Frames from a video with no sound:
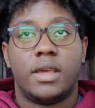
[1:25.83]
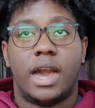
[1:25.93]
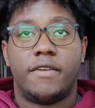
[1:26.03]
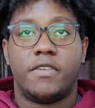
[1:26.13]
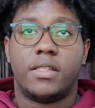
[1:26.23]

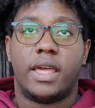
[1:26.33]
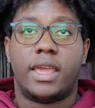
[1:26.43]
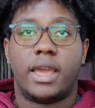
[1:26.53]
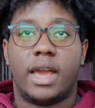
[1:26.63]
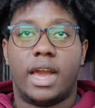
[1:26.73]
I felt
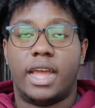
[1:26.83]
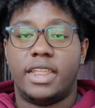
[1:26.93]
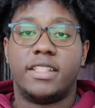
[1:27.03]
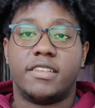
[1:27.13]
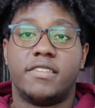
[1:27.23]
like I
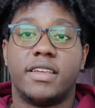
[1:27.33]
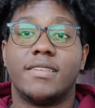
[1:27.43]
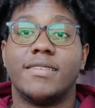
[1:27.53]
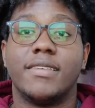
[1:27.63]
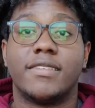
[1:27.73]
need to
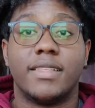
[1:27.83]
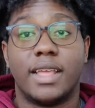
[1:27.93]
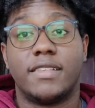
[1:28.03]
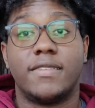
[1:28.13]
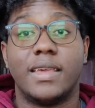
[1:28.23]
stick to this and
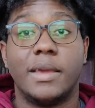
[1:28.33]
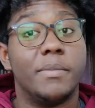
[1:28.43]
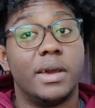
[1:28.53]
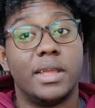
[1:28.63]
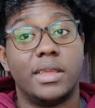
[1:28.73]
that's
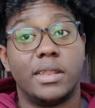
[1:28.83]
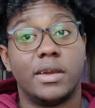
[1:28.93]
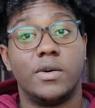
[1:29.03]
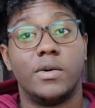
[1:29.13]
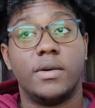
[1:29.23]
it. But you
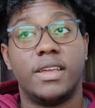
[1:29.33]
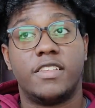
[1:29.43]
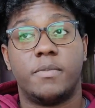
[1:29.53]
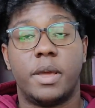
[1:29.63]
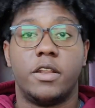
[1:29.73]
know,
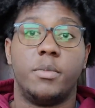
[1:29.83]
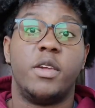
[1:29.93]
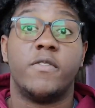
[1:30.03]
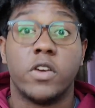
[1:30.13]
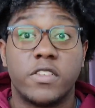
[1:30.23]
it's better to
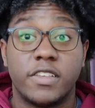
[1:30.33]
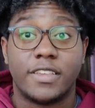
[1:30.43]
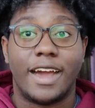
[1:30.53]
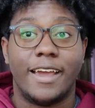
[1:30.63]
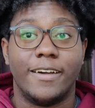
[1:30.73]
be
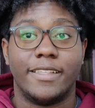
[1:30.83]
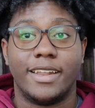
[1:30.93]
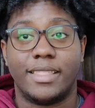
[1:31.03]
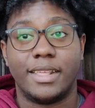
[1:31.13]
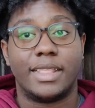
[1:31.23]
versatile,
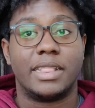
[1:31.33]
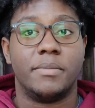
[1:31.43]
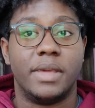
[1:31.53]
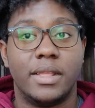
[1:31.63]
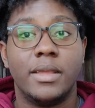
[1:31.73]
and I think that
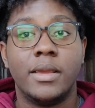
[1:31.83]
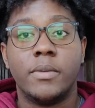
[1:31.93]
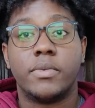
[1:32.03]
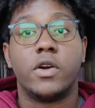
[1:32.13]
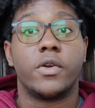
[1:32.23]
the Mint
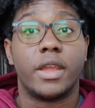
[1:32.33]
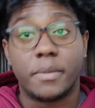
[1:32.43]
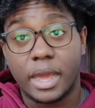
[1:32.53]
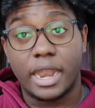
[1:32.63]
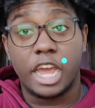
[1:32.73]

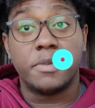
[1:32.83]
program kind of